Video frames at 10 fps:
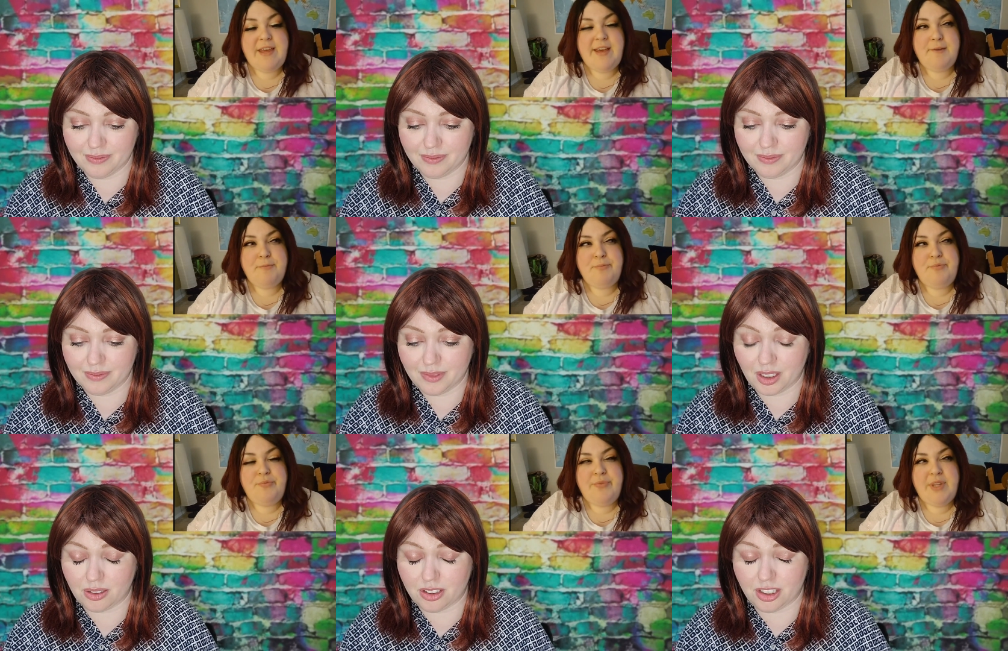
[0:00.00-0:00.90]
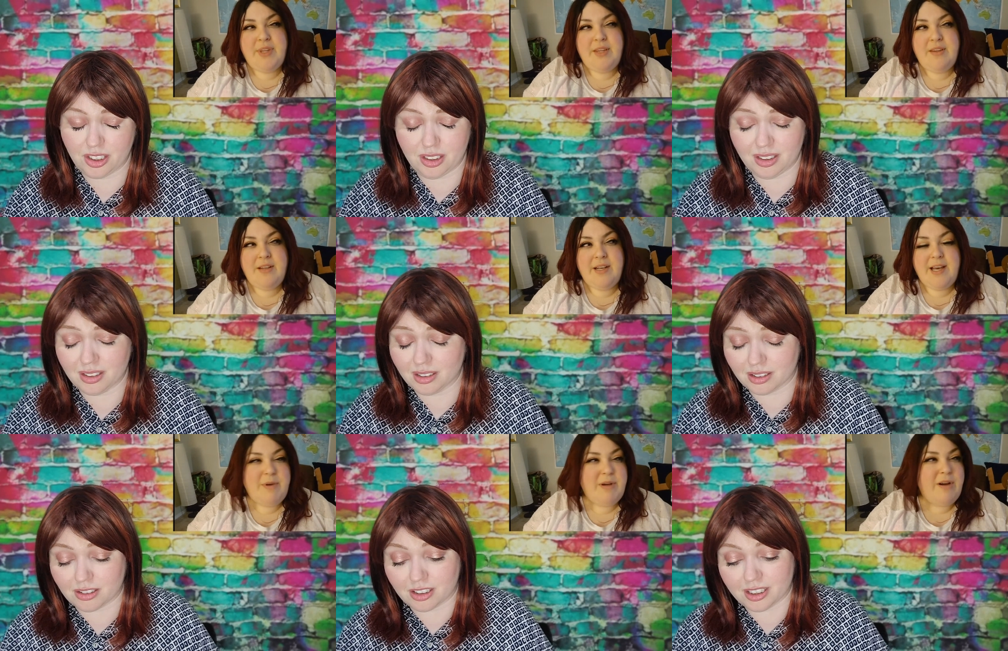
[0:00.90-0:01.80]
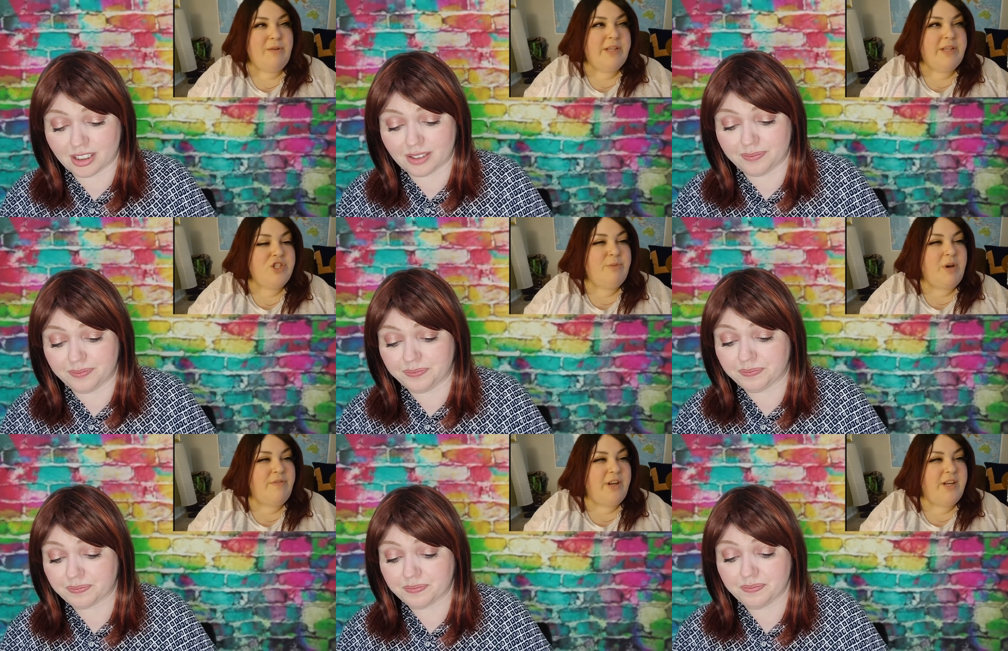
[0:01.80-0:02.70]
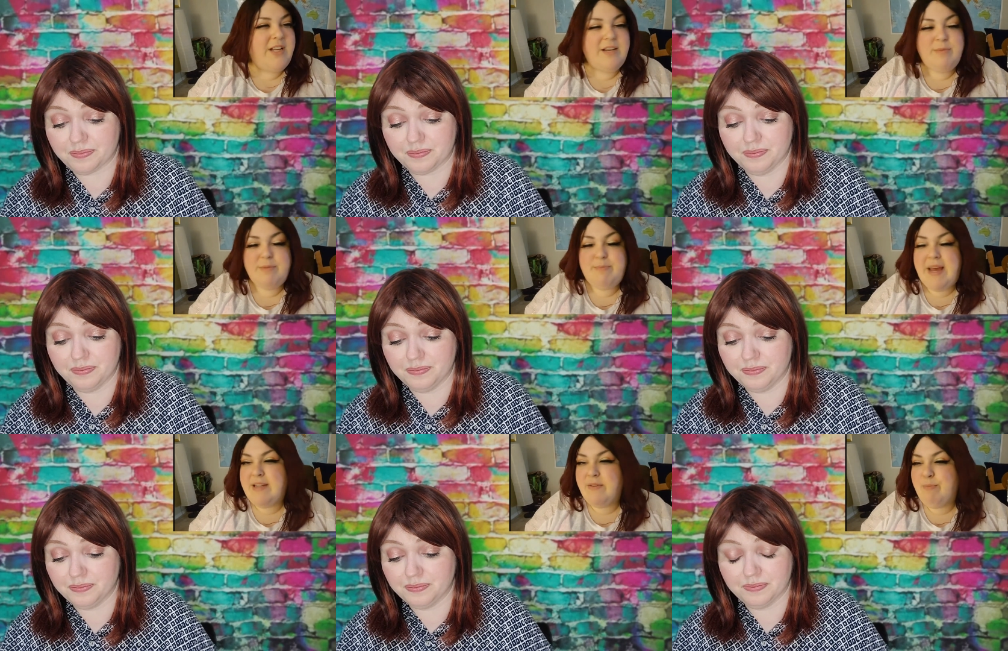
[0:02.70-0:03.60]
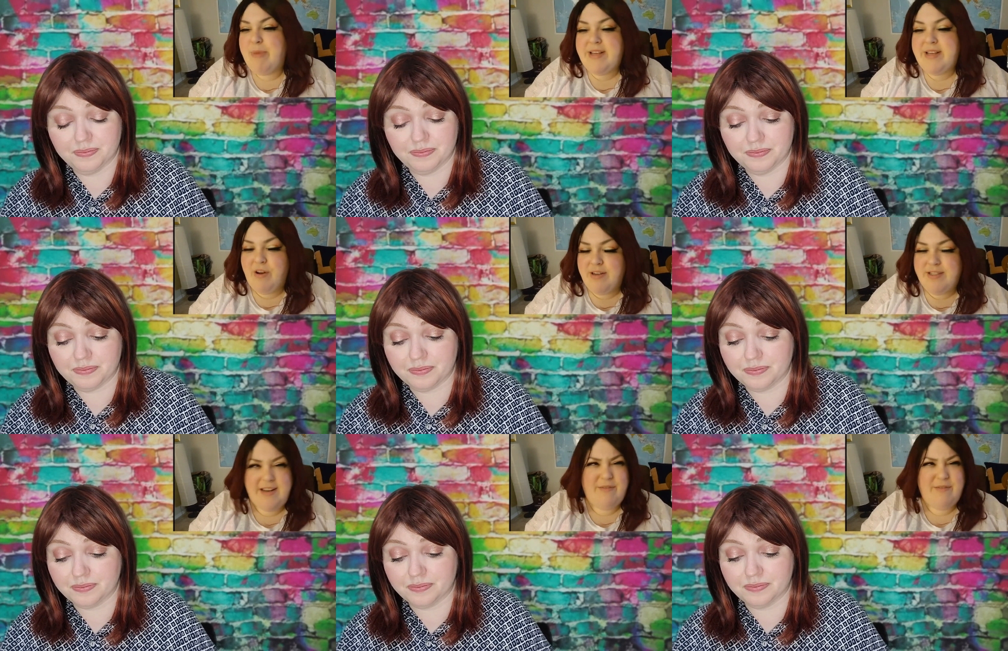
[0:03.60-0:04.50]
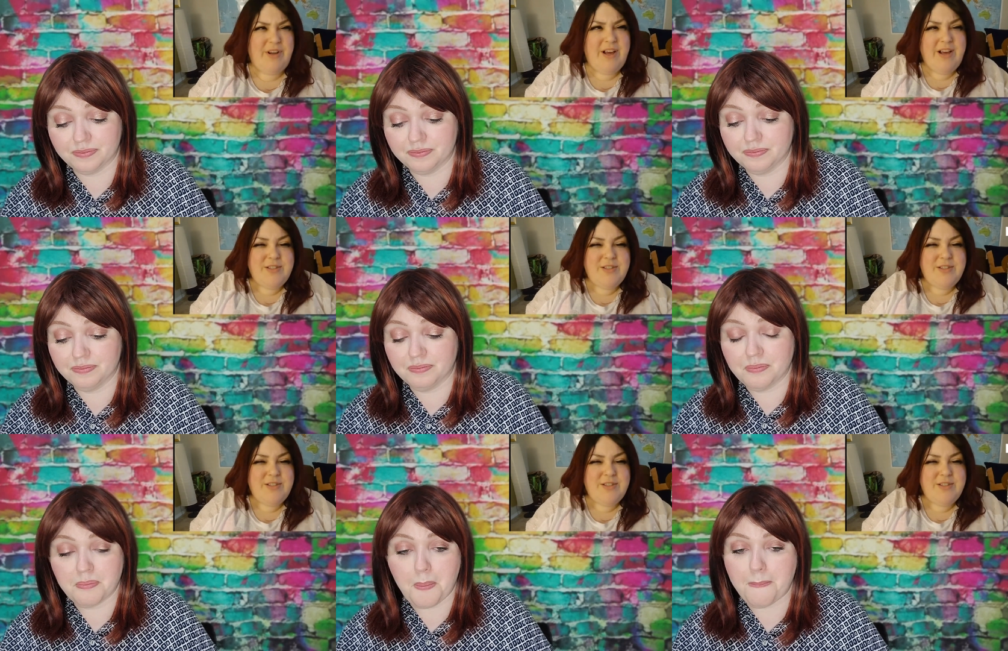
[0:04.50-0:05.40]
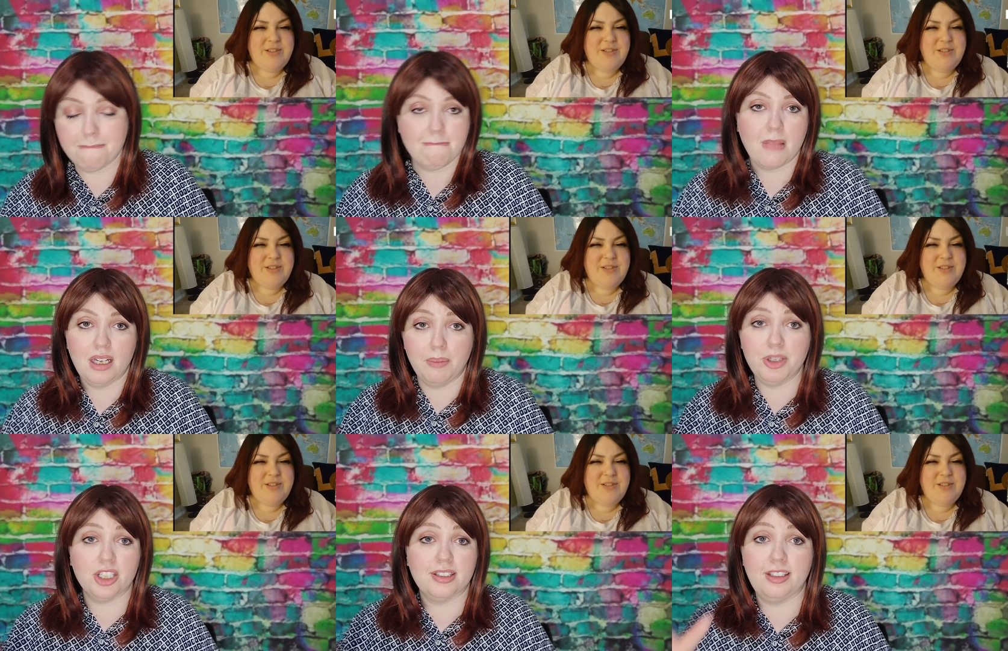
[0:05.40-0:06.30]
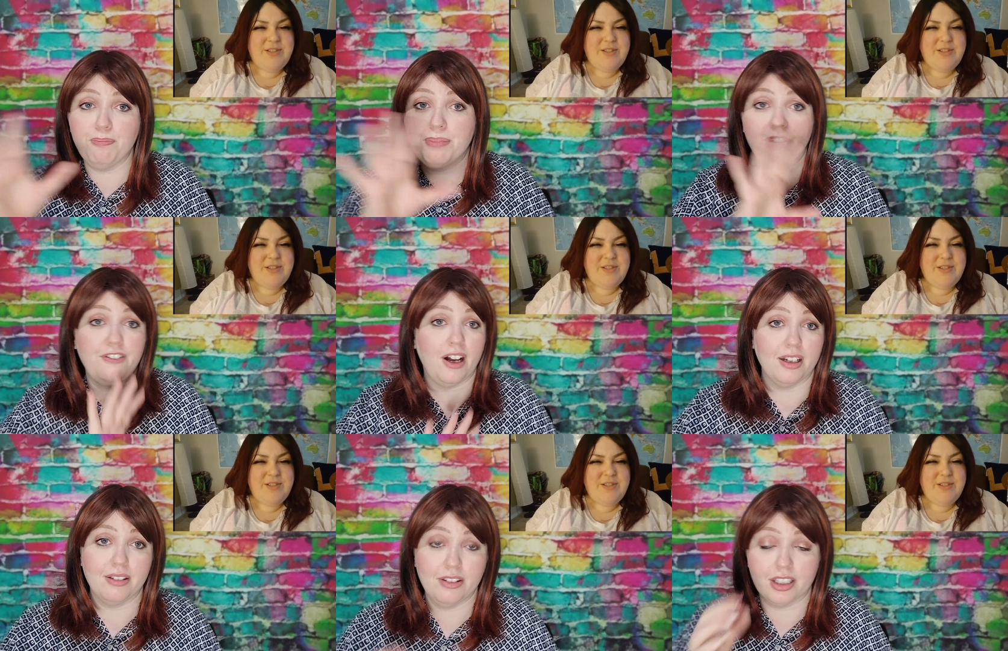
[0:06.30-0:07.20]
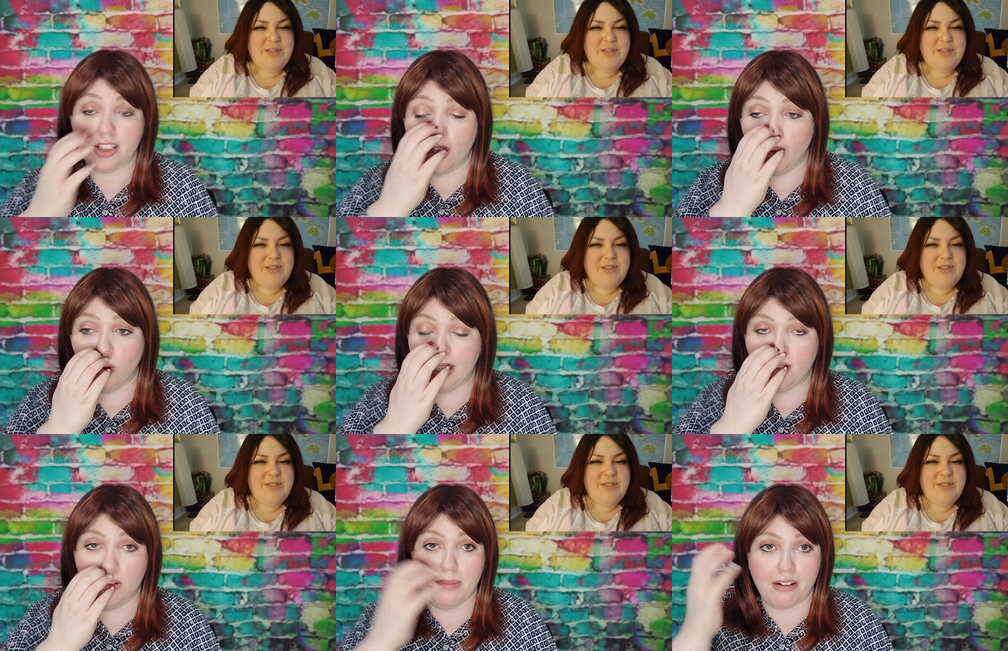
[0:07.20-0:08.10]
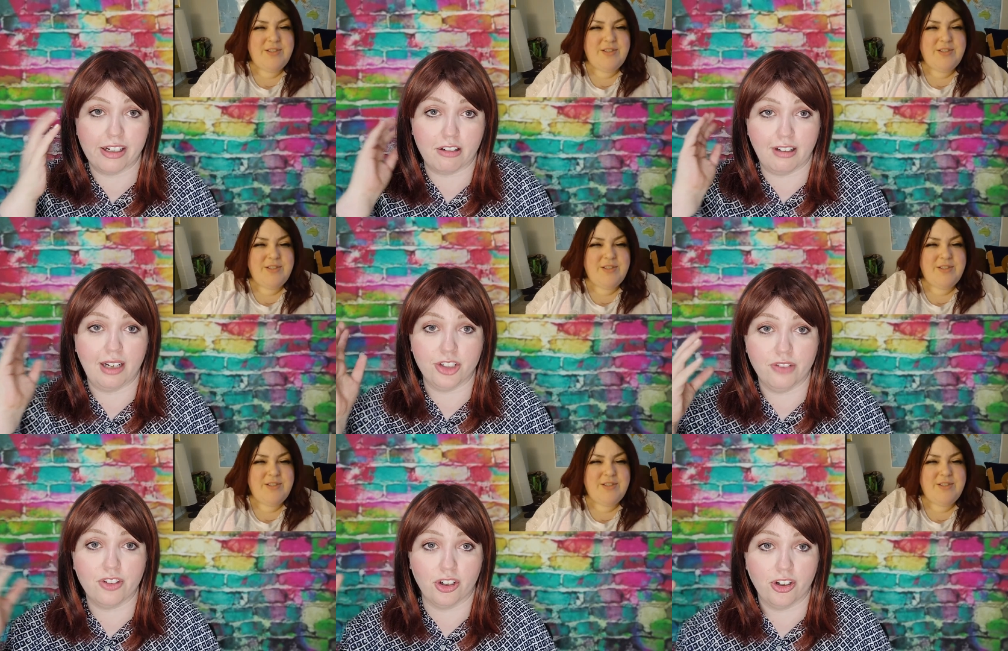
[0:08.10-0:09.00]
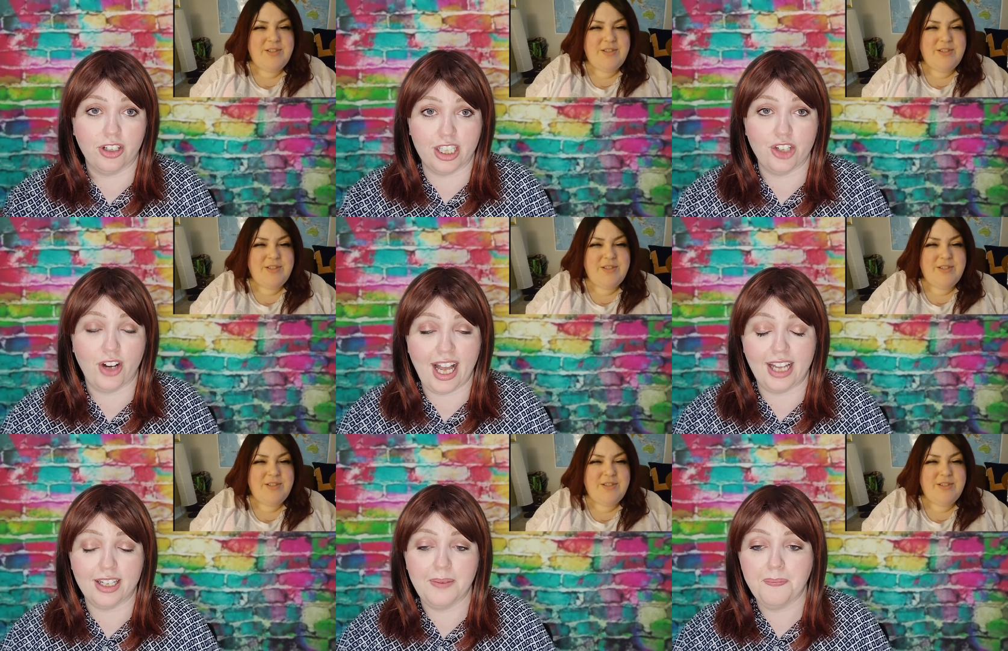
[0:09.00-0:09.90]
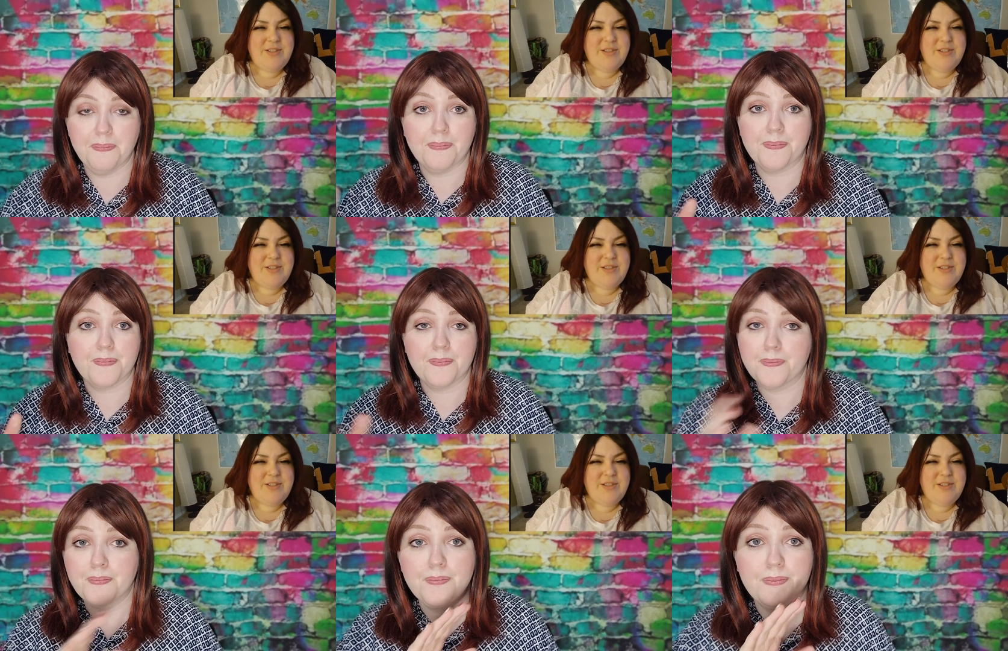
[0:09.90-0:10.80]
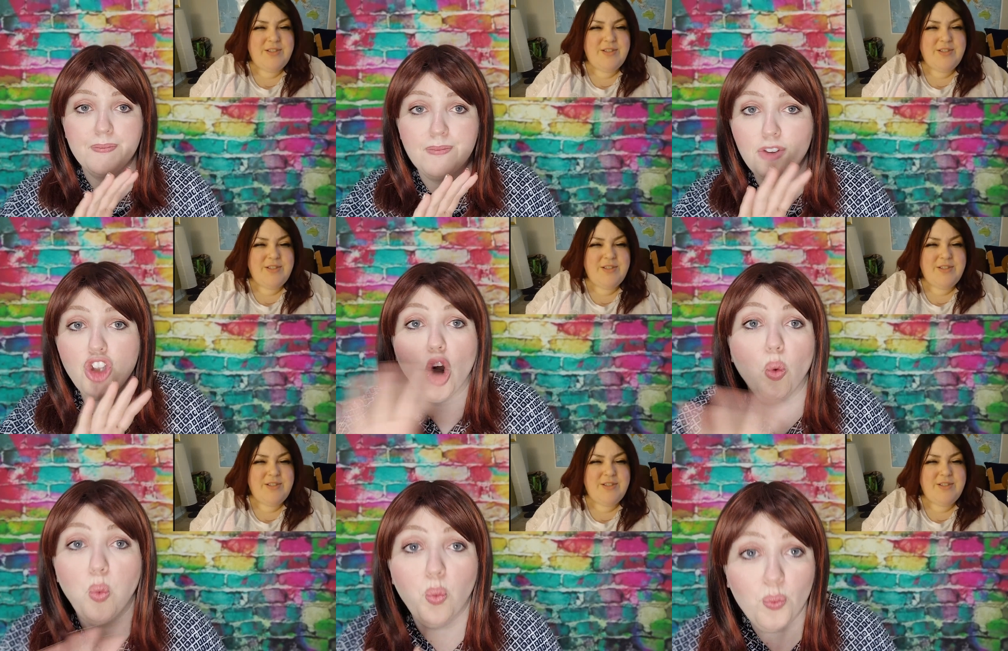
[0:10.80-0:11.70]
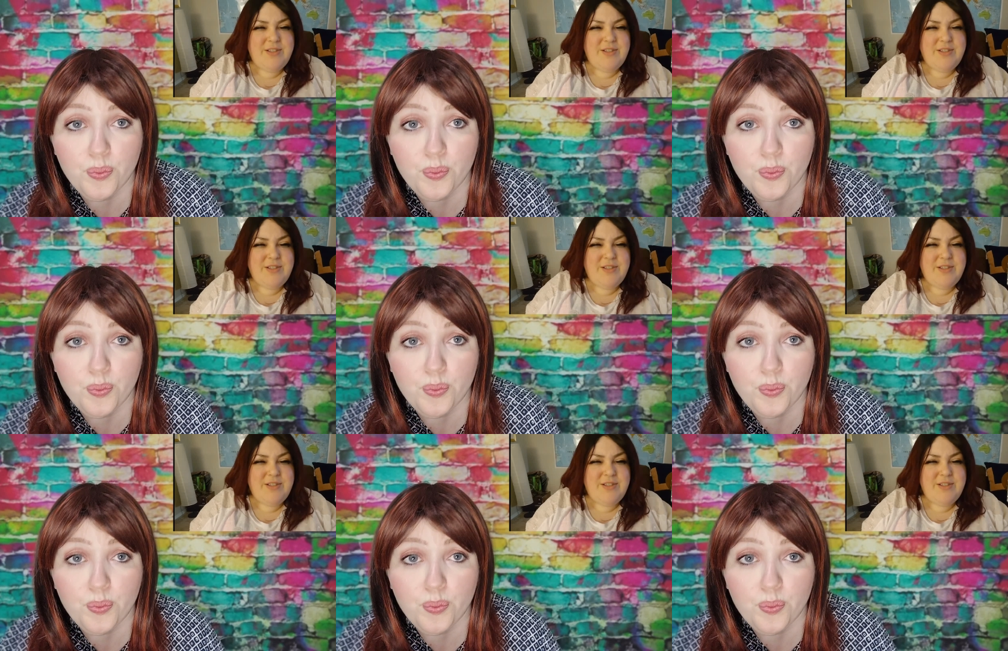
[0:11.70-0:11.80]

Speaker 1: like oh, jeez kept our, our relationship offline and but banged out the best content ever?
Speaker 2: Let me just simplify this whole little merry-go-round you've gone on in your head. No.